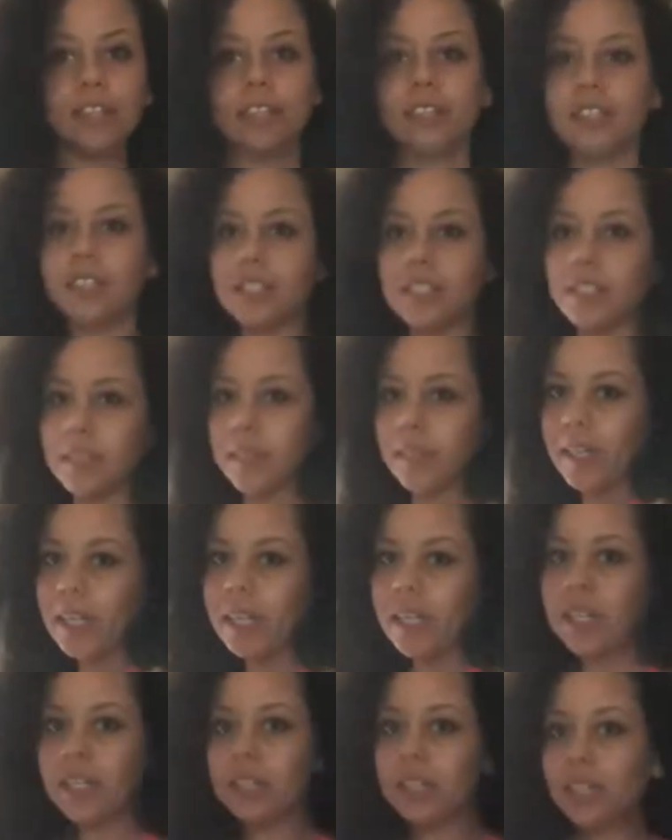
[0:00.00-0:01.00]
You
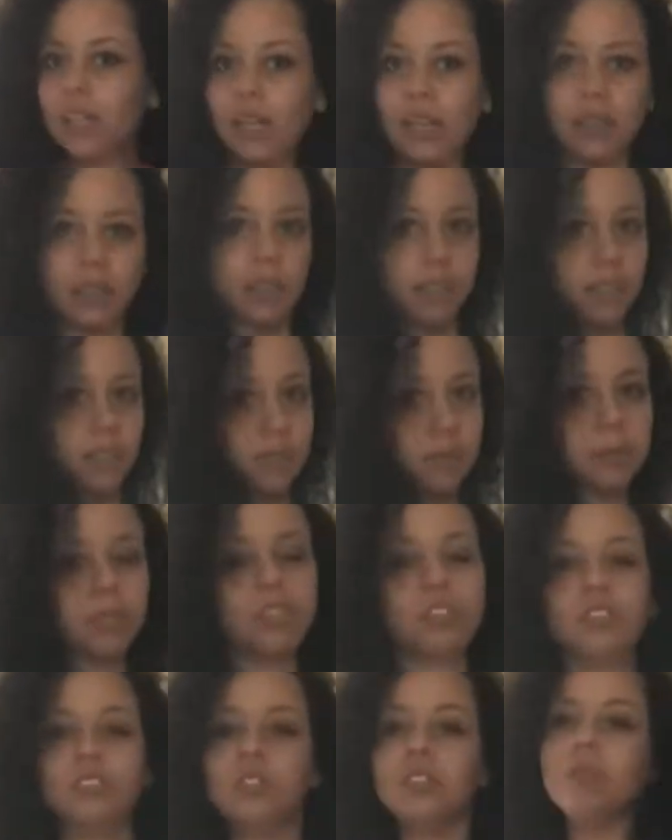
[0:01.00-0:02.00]
can't tell,
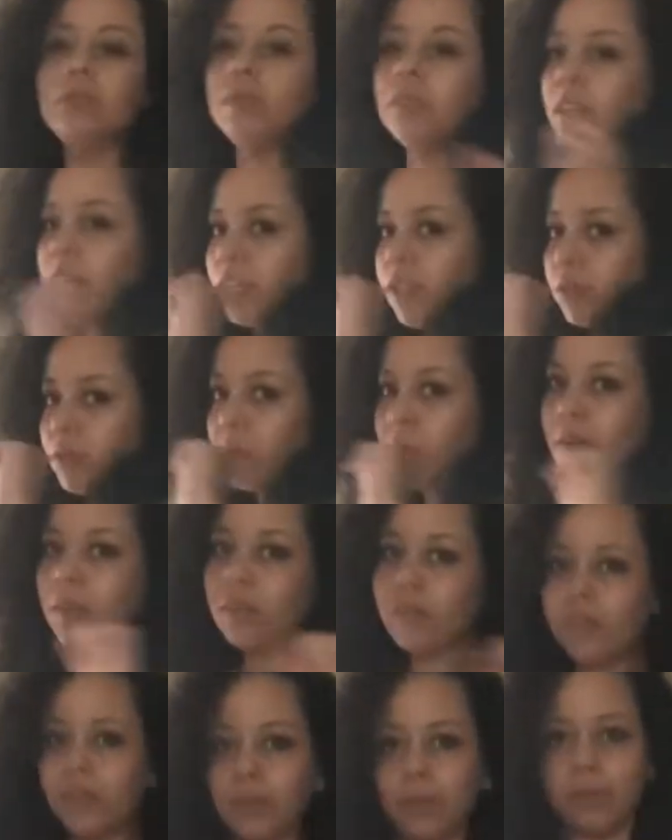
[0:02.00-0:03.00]
especially when I twirled
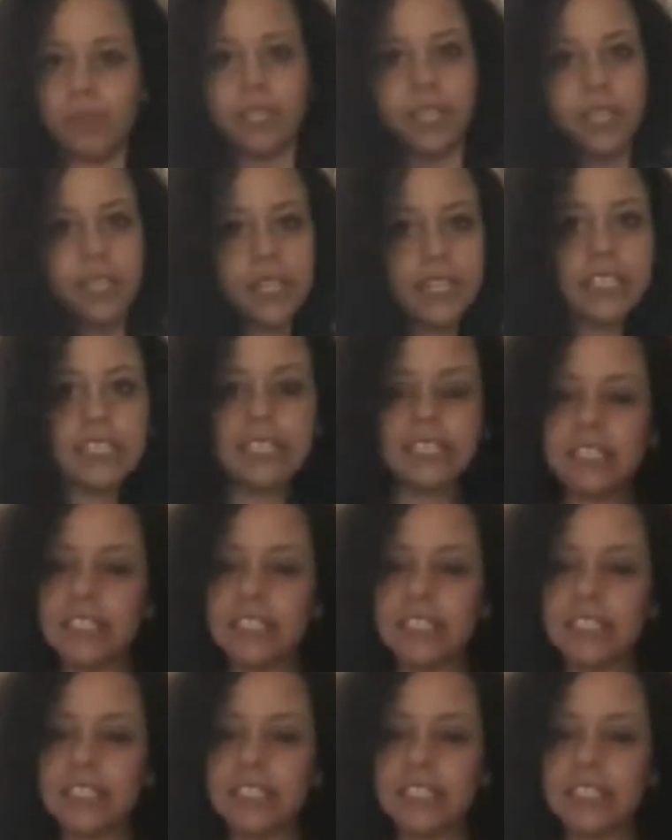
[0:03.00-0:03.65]
him like this.